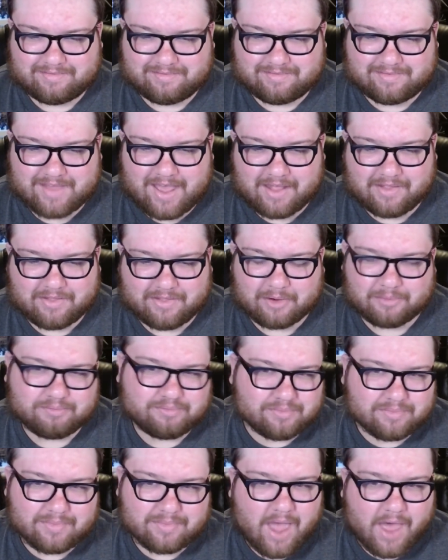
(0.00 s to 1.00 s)
that they're
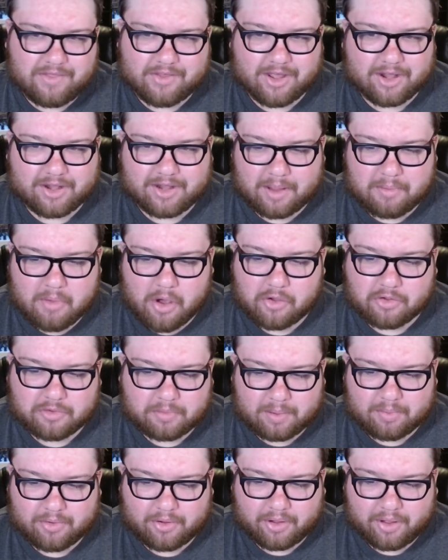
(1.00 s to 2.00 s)
at the end of the day, most
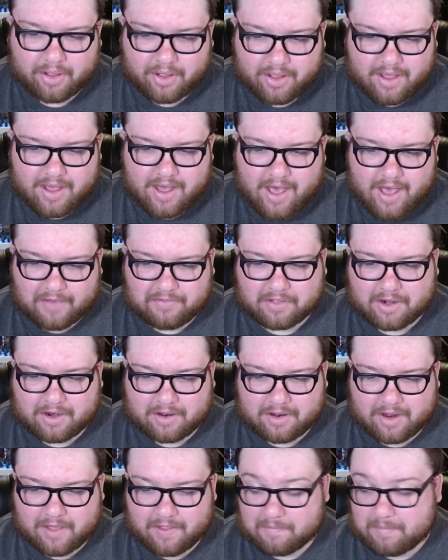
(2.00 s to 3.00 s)
people at the end of
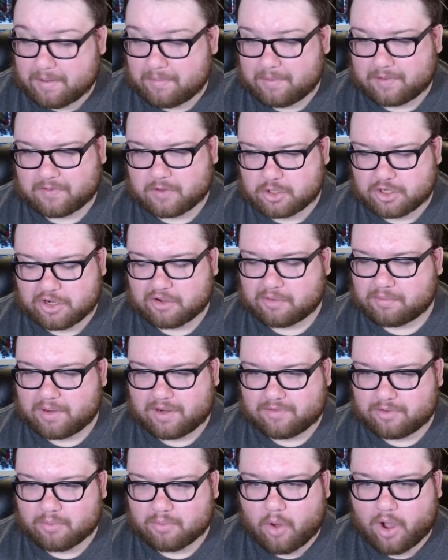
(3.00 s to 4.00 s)
the day they might make the joke, but if
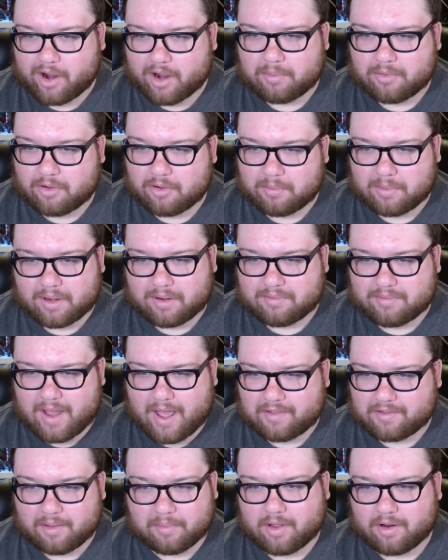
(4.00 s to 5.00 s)
you walk up to them and
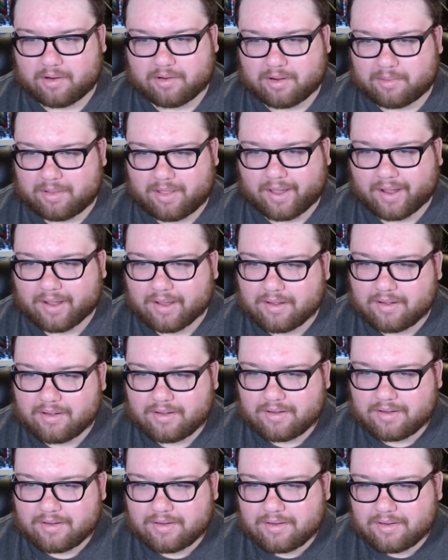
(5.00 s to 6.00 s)
ask them, they're going to be like,
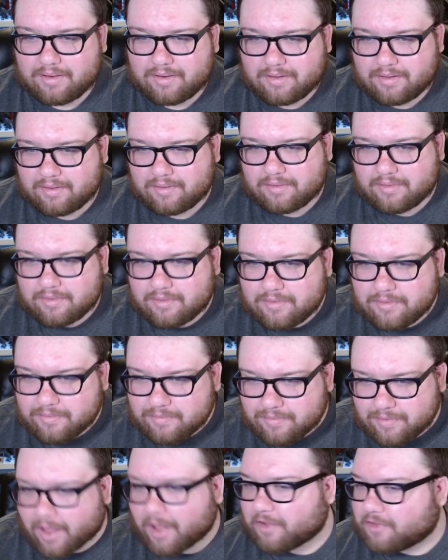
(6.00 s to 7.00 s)

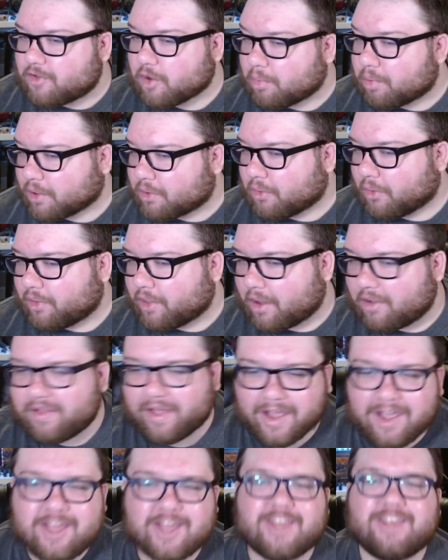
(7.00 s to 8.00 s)
yeah, it's still pretty cool
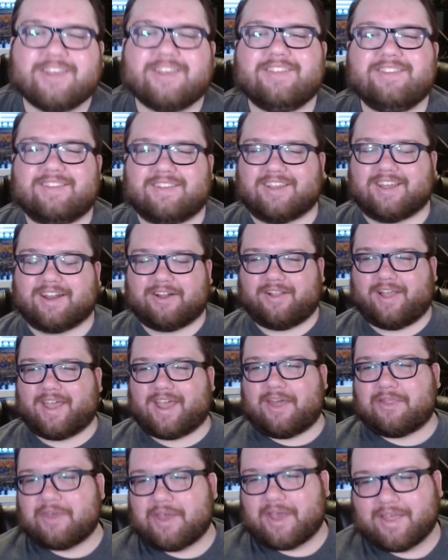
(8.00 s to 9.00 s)
though. Like I
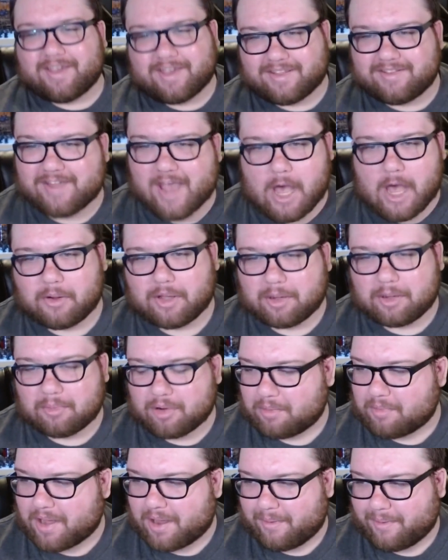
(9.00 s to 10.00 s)
think like Tau get a pretty
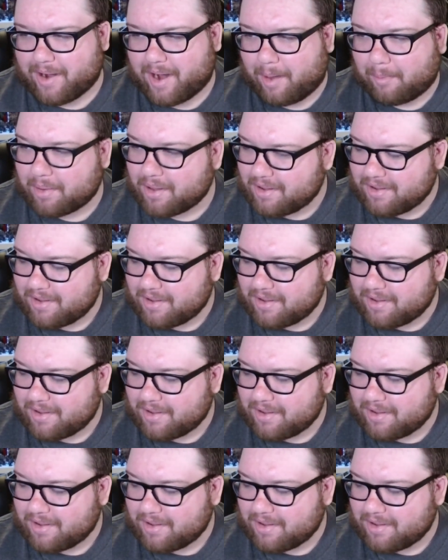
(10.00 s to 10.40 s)
bad rap,